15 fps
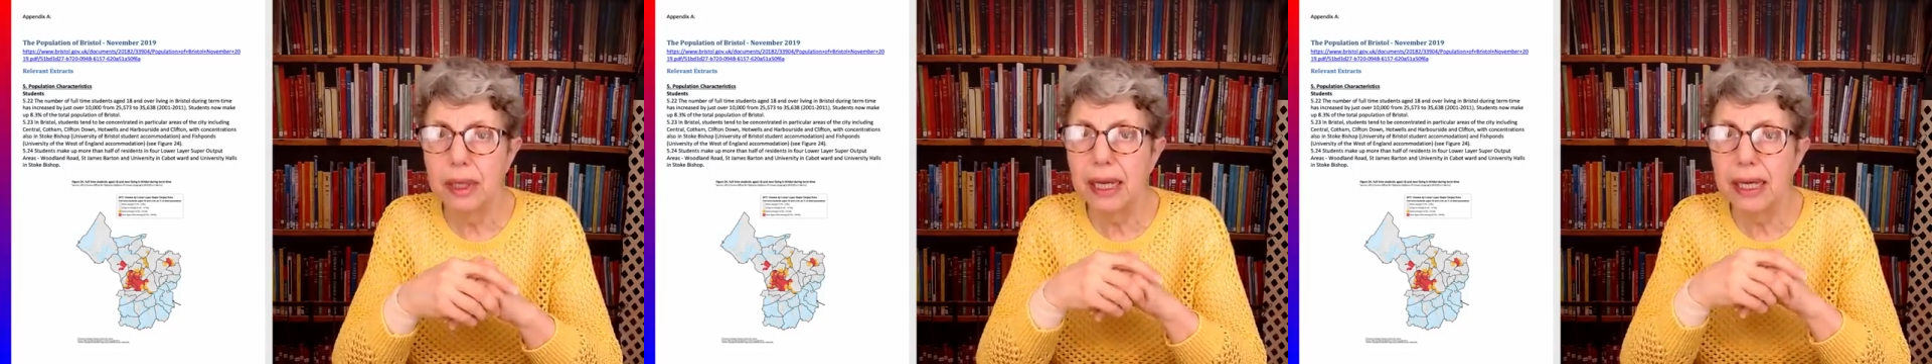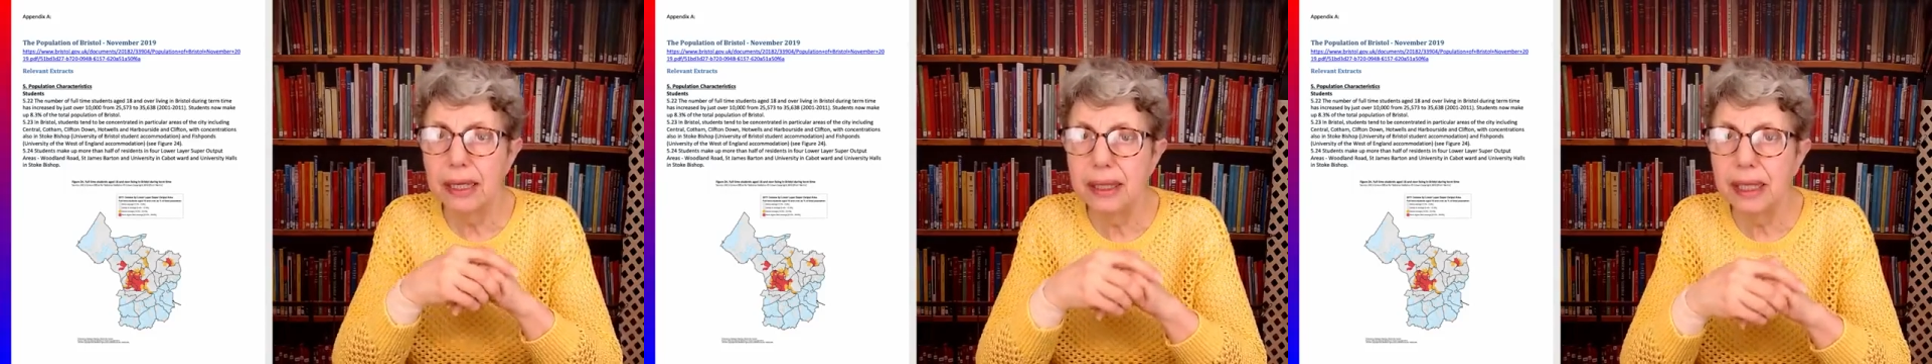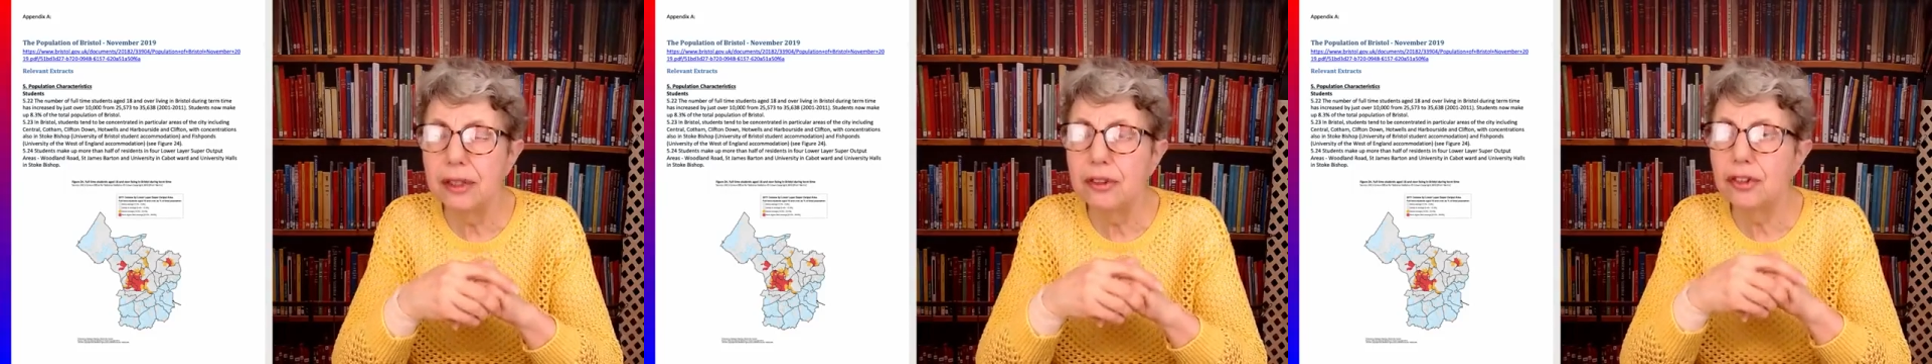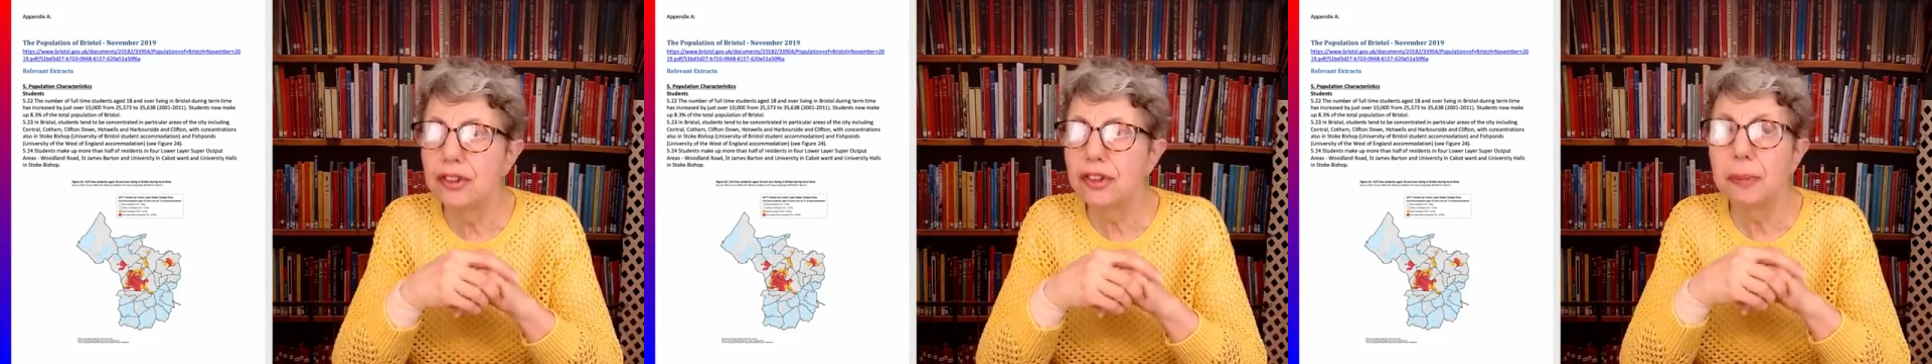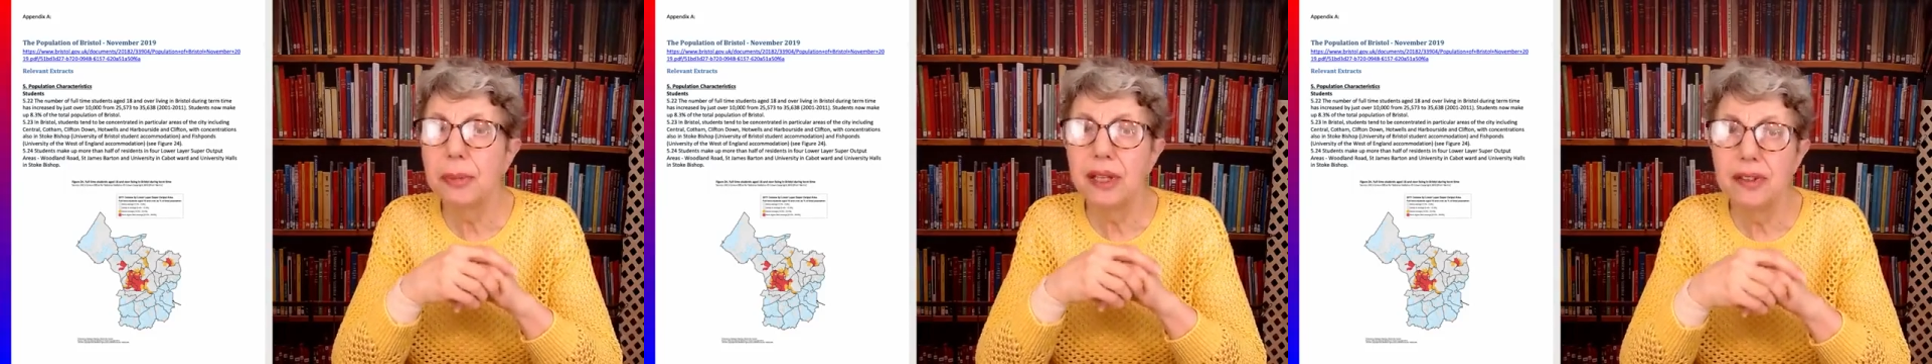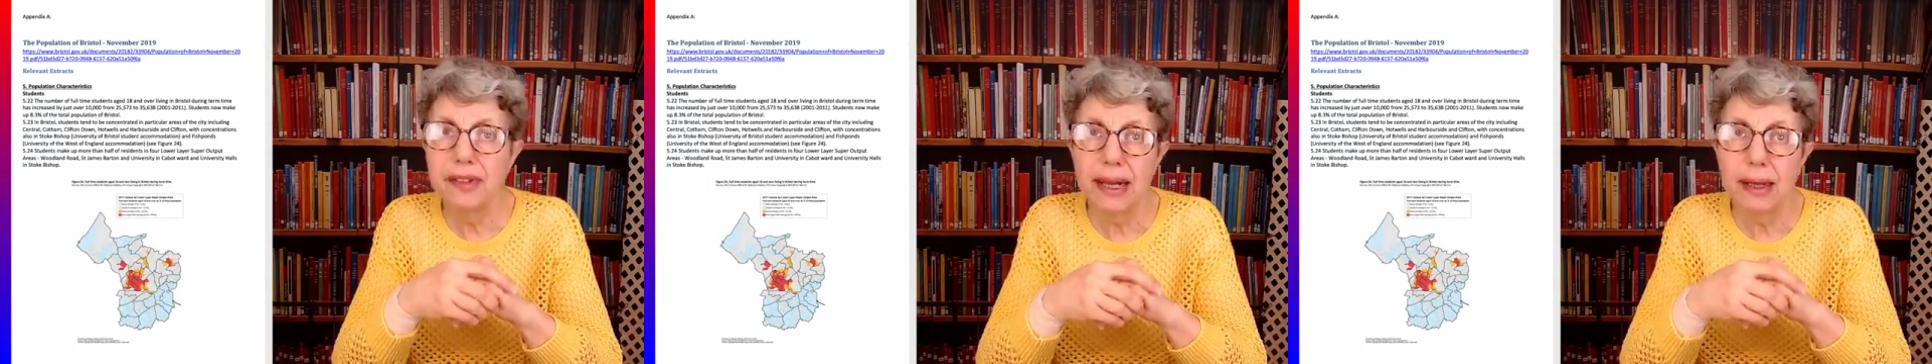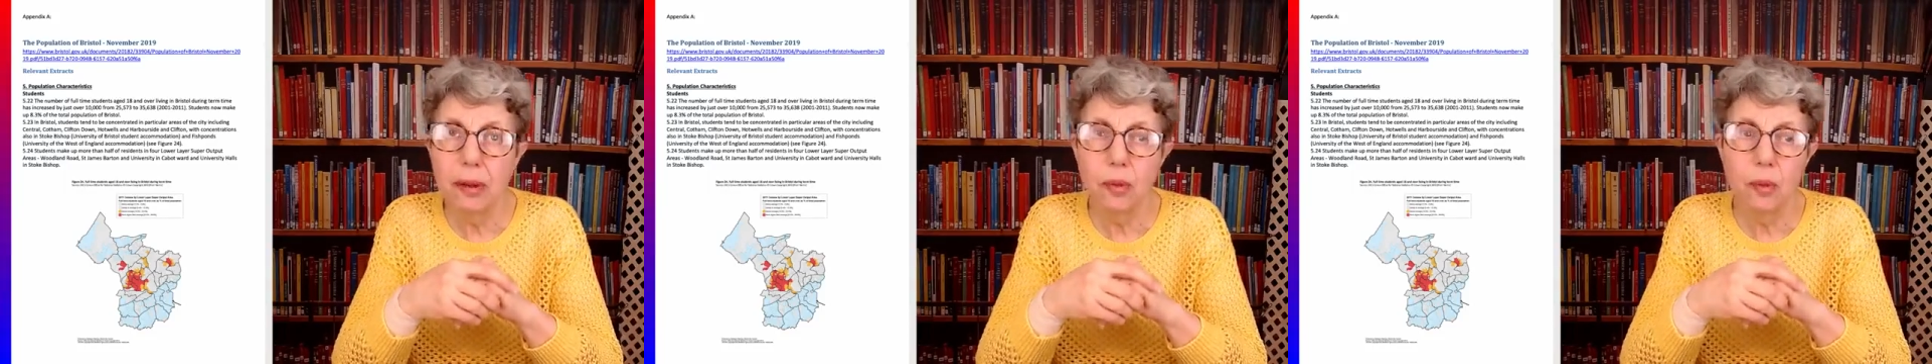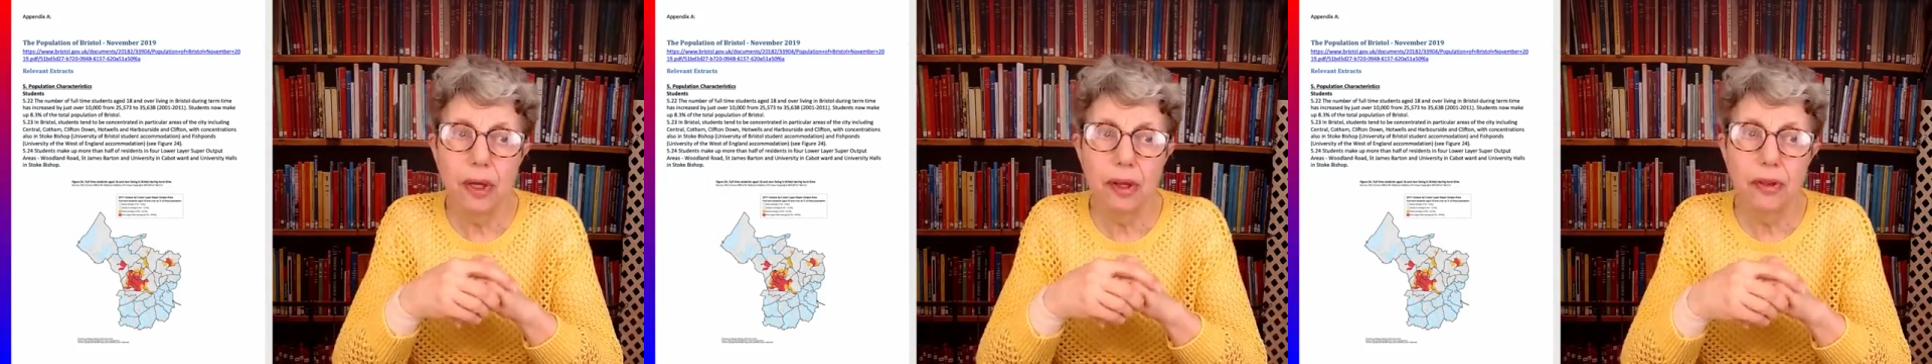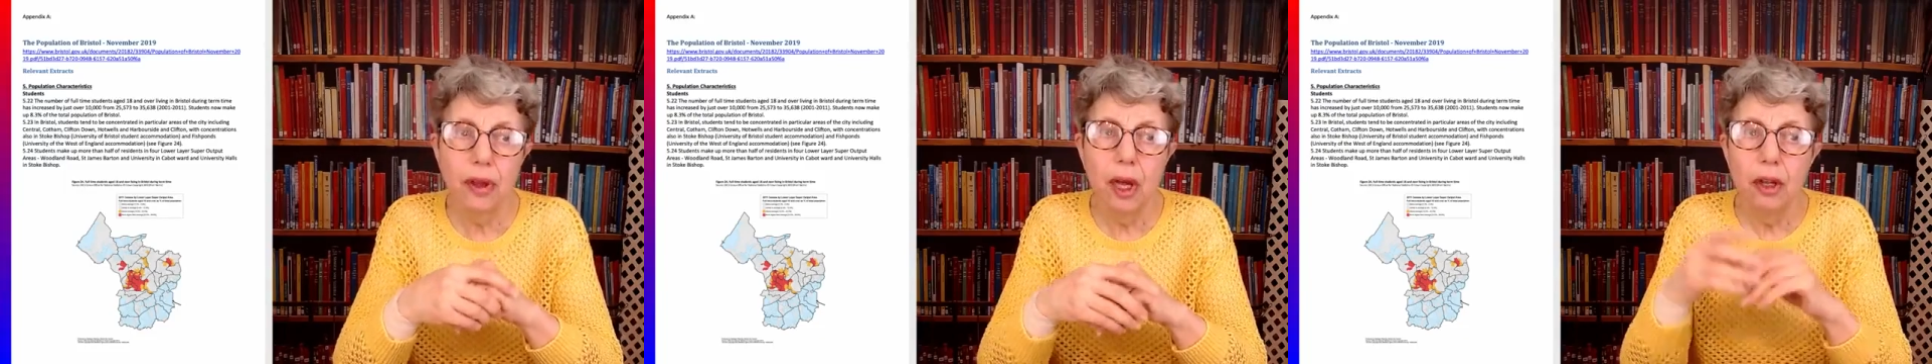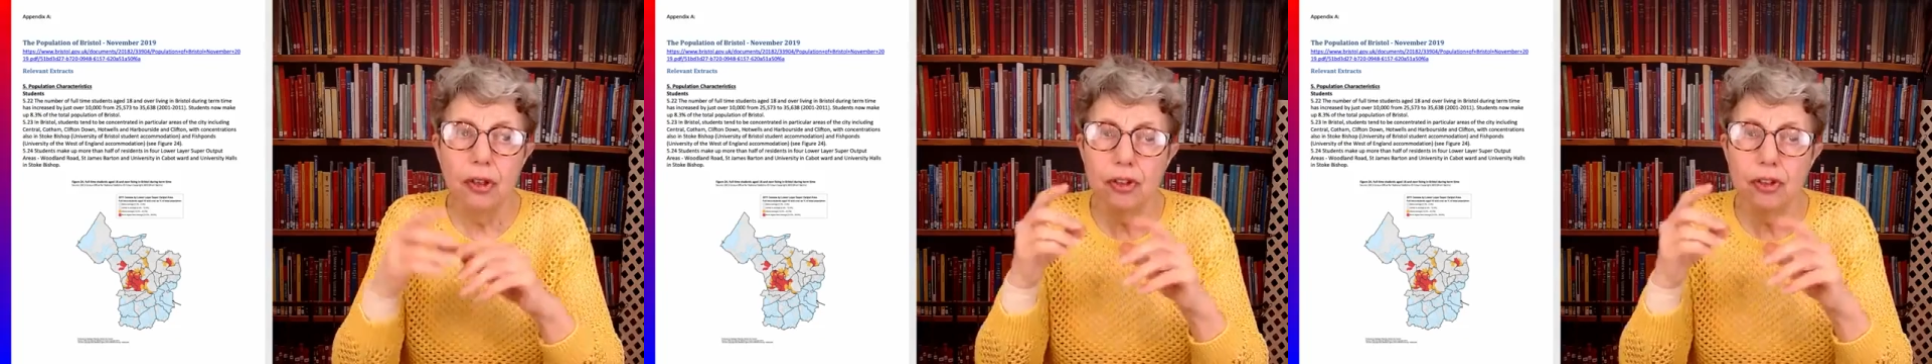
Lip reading: It needs to be dealt with.